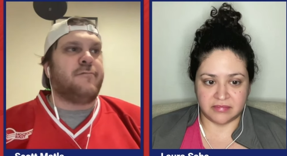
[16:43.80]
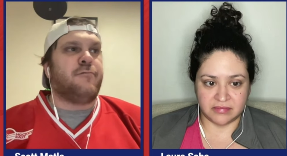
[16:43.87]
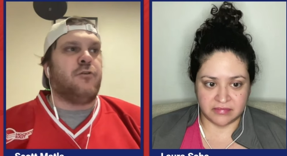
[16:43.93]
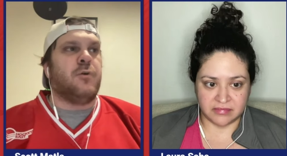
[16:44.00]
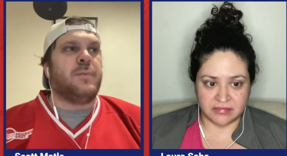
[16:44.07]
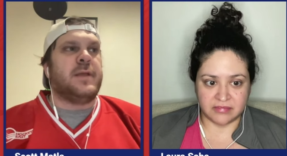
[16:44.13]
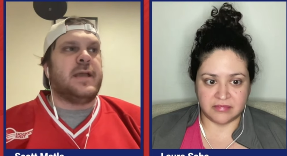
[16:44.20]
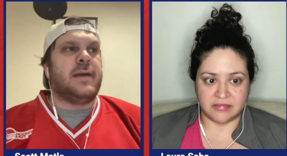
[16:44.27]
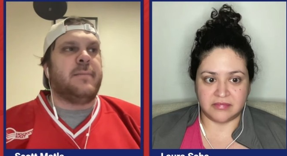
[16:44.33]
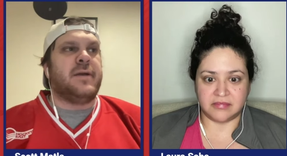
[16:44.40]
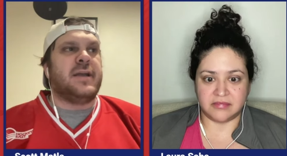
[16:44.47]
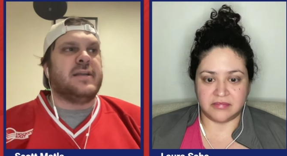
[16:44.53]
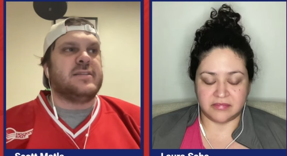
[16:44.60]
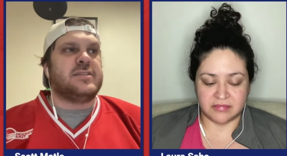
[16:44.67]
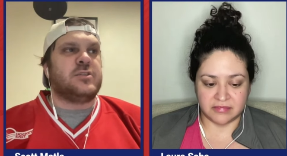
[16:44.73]
Speaker 1: at 4 p.m.
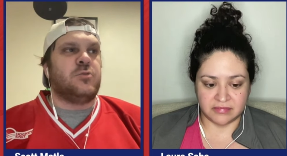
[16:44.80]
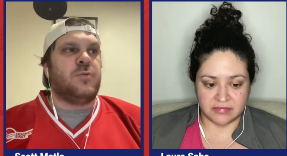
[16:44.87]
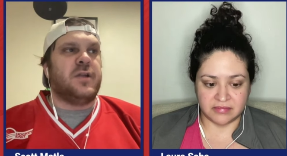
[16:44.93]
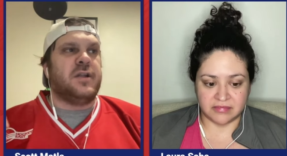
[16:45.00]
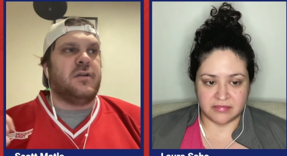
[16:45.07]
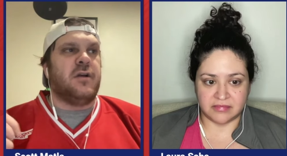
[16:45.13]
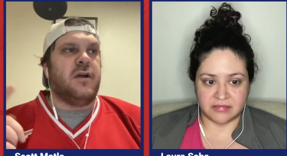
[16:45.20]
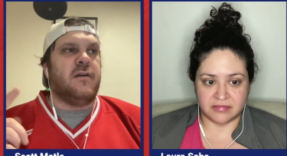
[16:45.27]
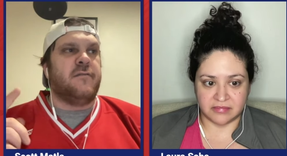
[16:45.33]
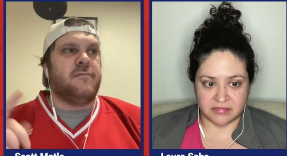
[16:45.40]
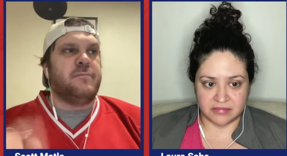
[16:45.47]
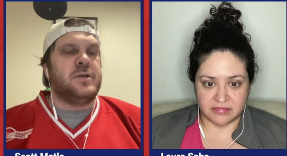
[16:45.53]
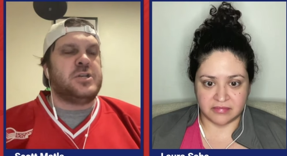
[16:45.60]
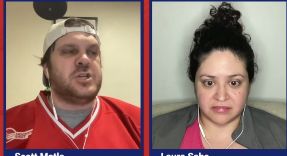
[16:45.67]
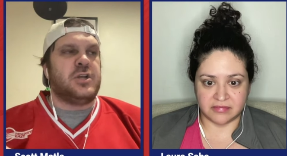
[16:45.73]
against the winner of
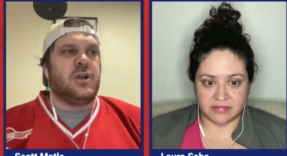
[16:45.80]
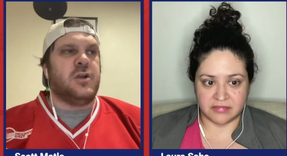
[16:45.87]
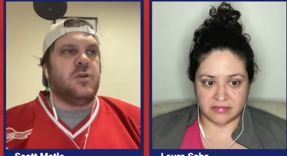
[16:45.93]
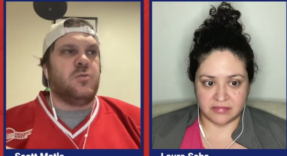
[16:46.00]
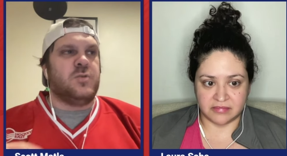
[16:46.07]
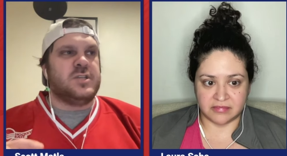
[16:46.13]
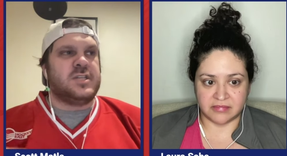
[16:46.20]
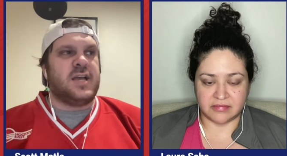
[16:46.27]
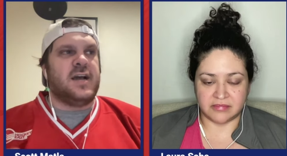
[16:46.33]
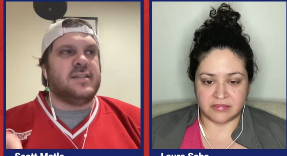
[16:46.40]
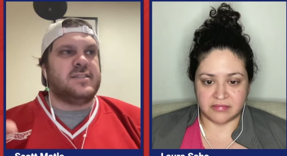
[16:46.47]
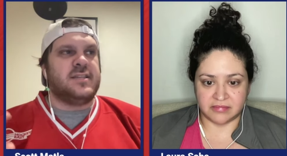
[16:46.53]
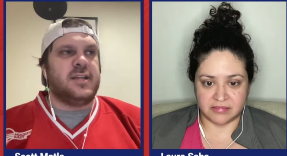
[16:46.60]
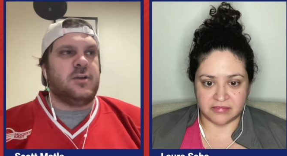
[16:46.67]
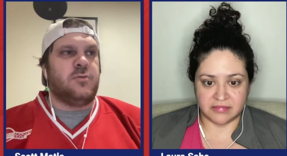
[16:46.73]
Mich- or
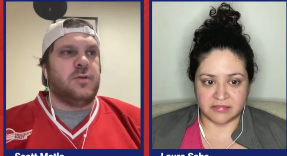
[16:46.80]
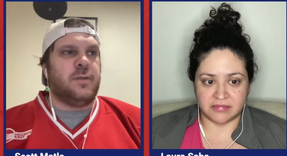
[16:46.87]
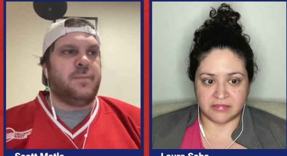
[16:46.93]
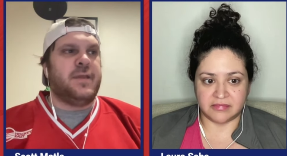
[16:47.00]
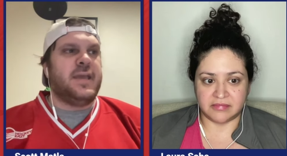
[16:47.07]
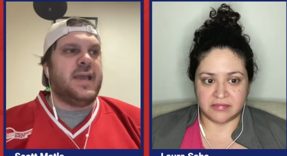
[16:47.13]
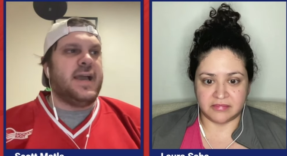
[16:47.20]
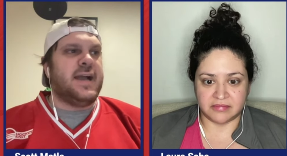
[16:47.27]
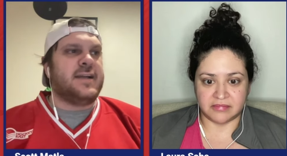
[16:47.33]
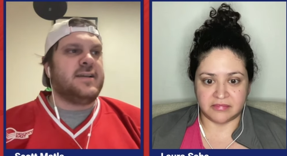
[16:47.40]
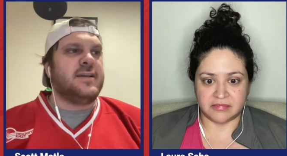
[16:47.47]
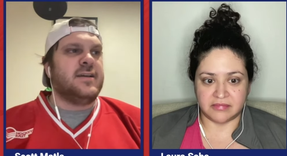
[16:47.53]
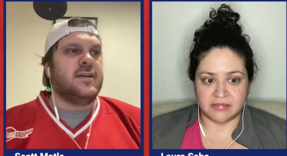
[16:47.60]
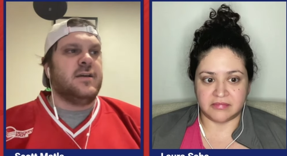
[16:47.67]
Wisconsin and Quinnipiac.